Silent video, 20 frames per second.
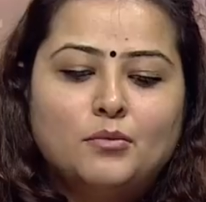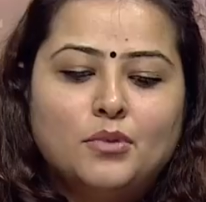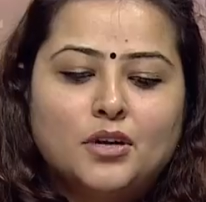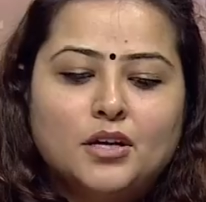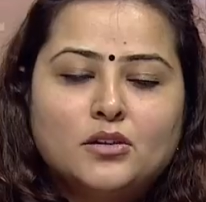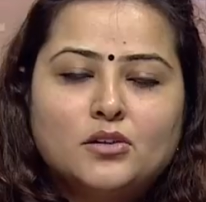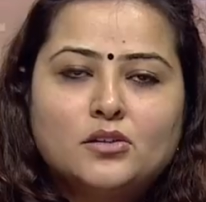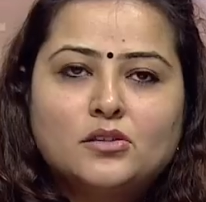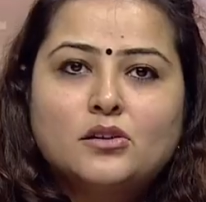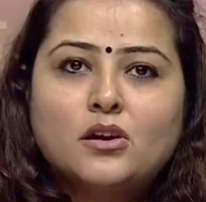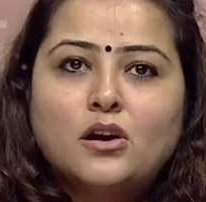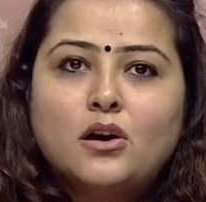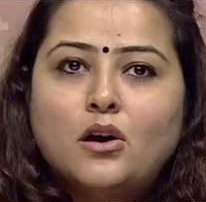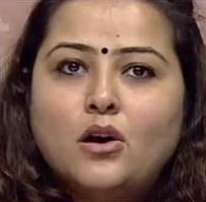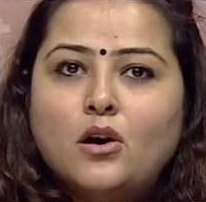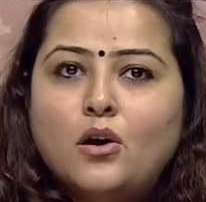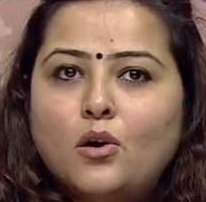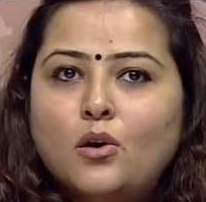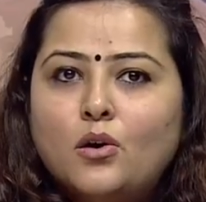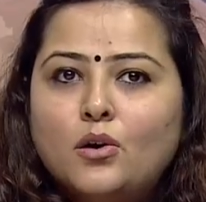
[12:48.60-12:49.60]
because
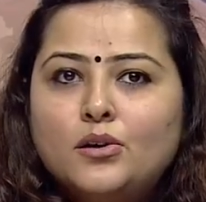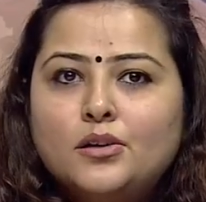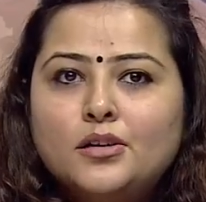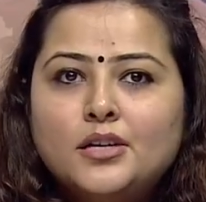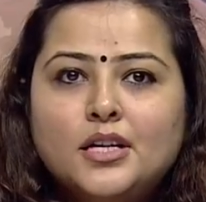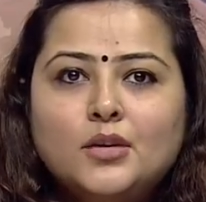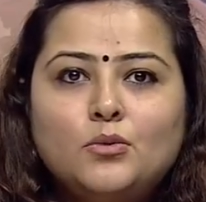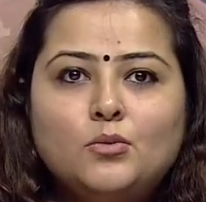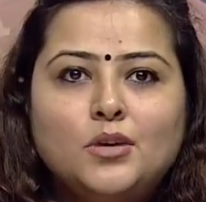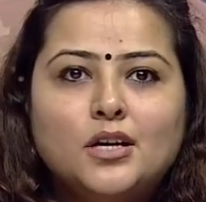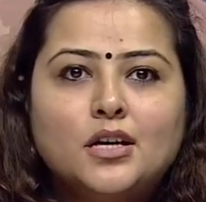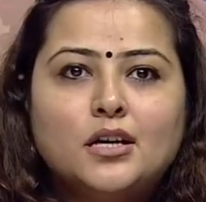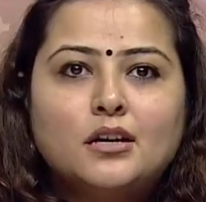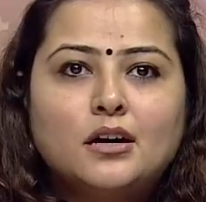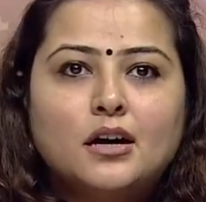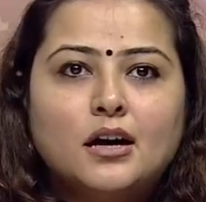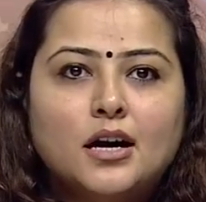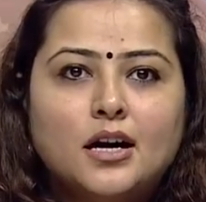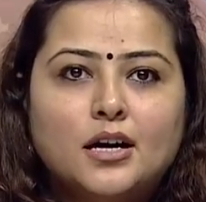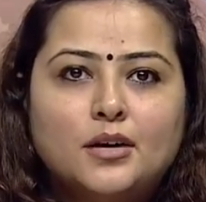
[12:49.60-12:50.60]
already we
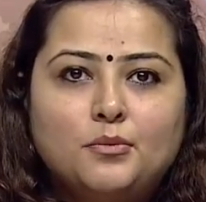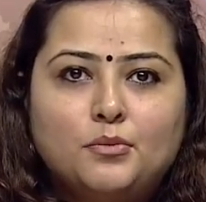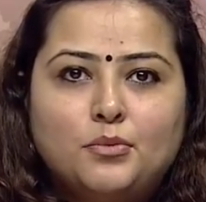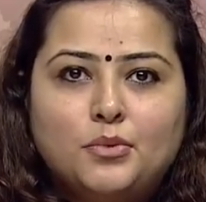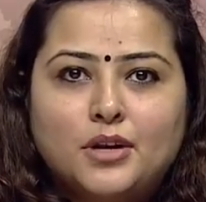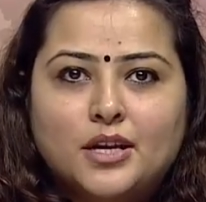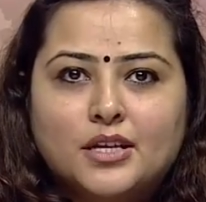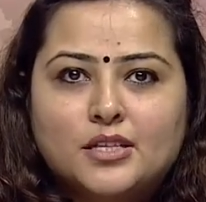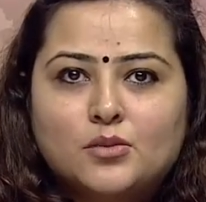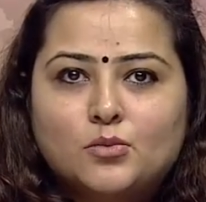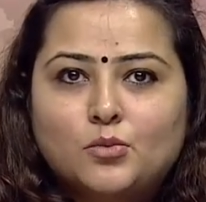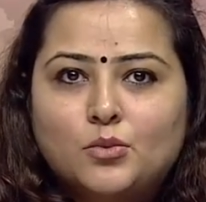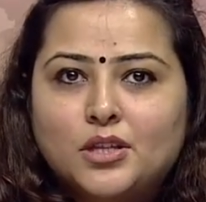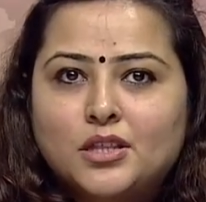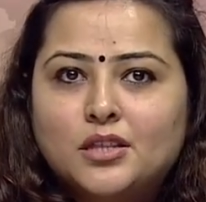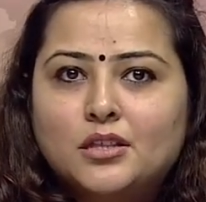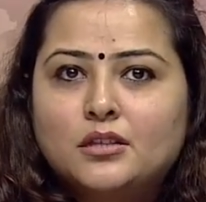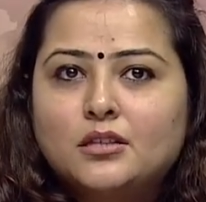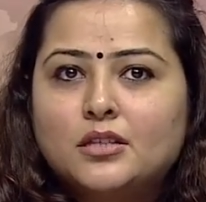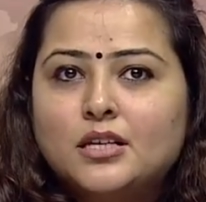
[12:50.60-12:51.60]
are hard pressed
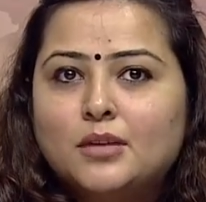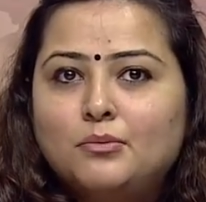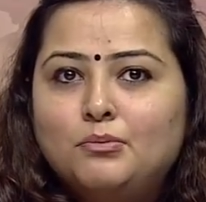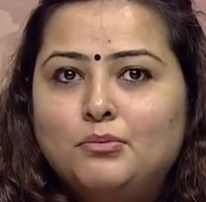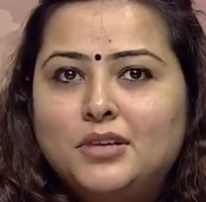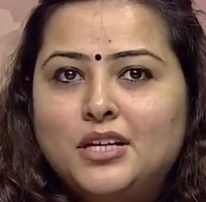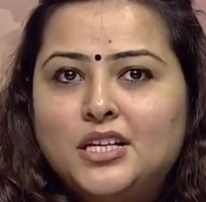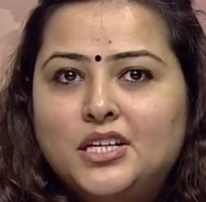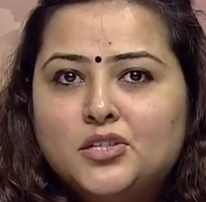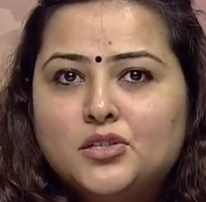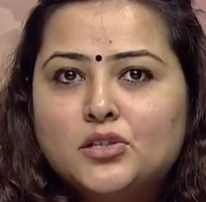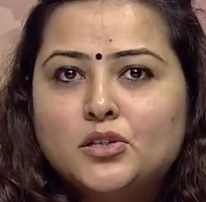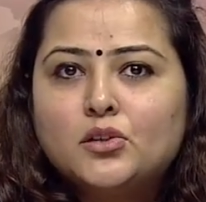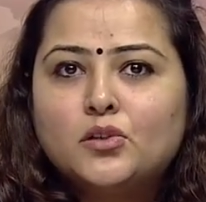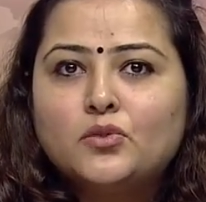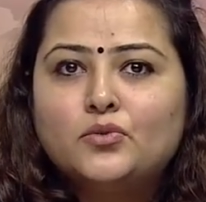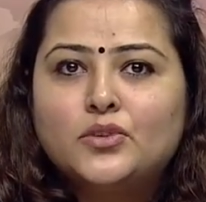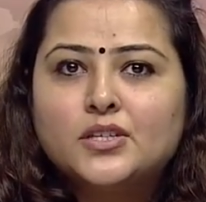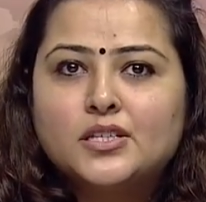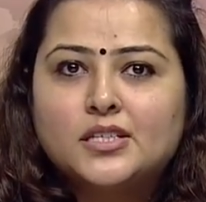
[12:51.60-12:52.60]
with
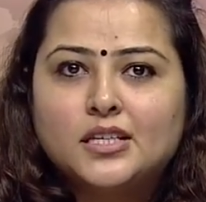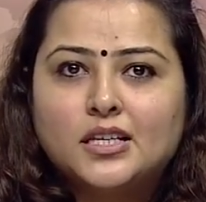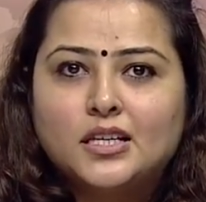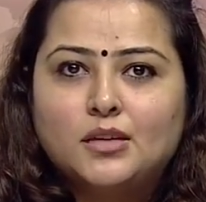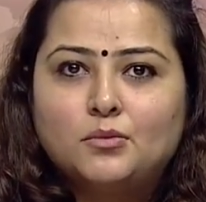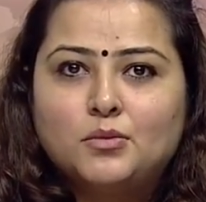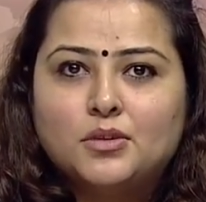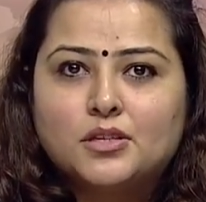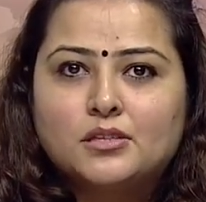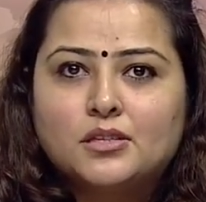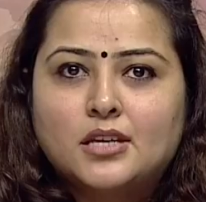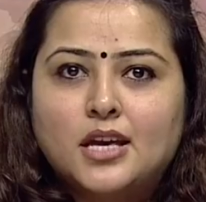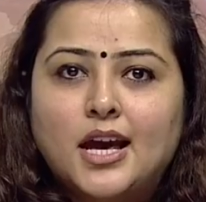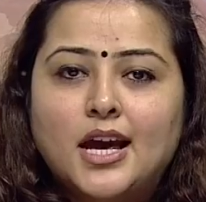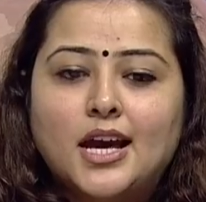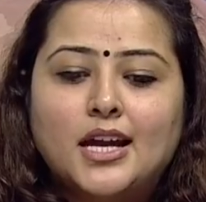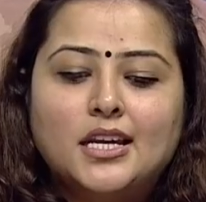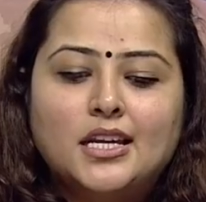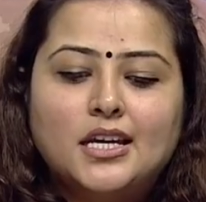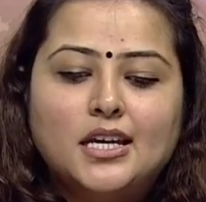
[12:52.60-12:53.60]
completion of the syllabus,
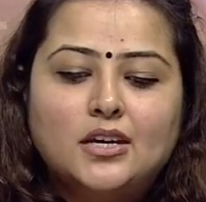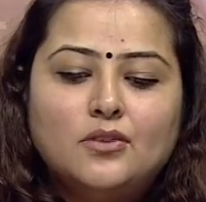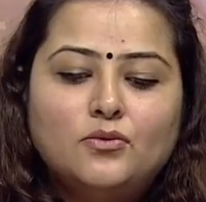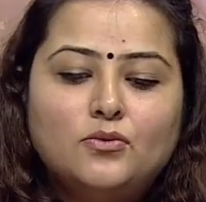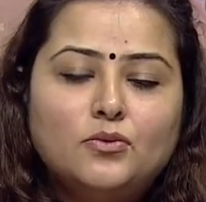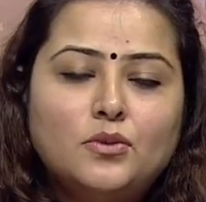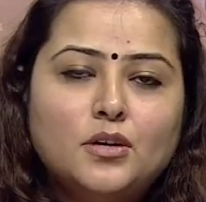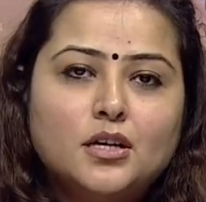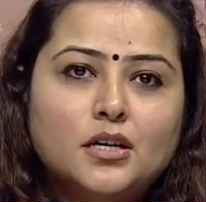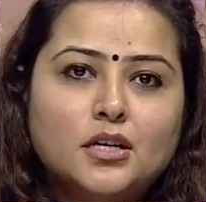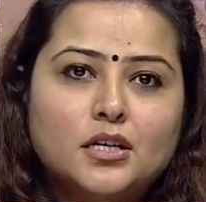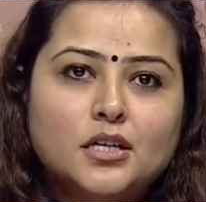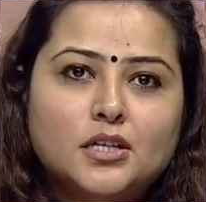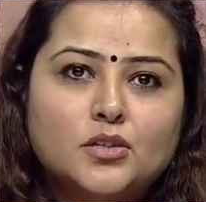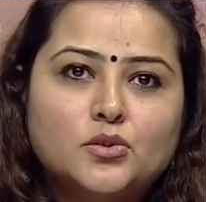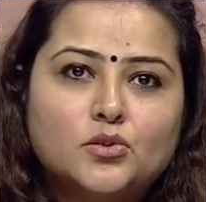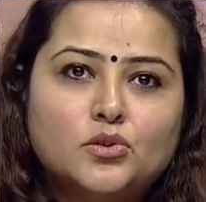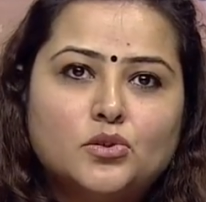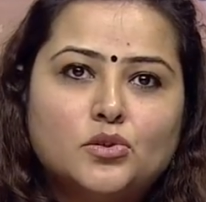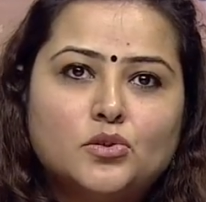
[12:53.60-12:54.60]
and if we are
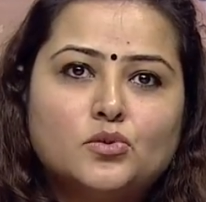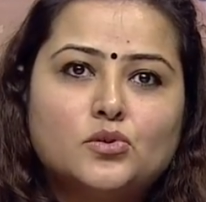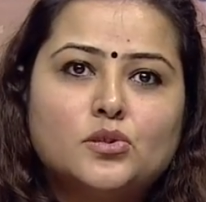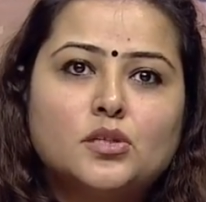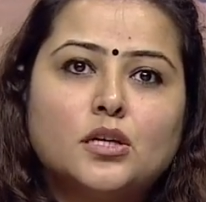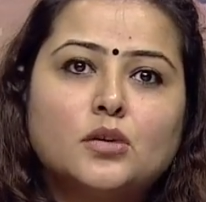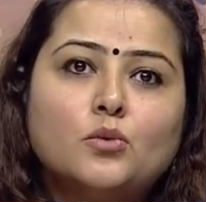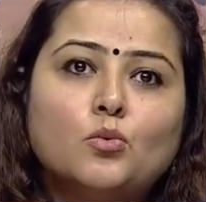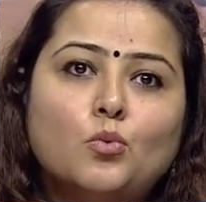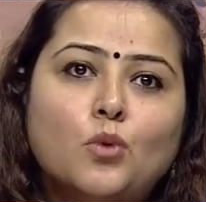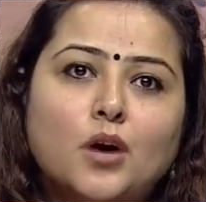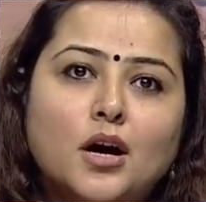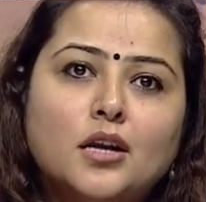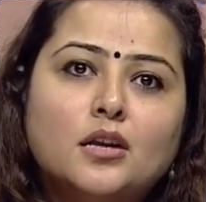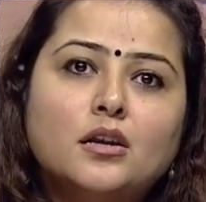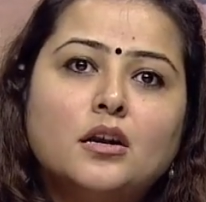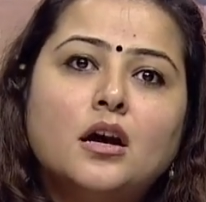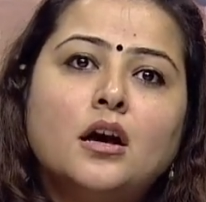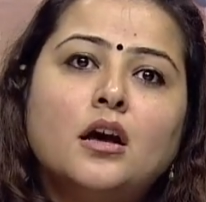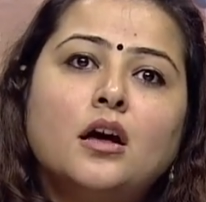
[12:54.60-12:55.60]
introducing
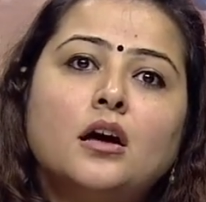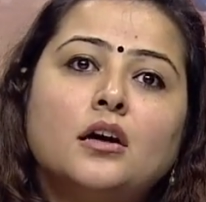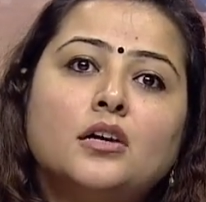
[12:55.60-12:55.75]
1,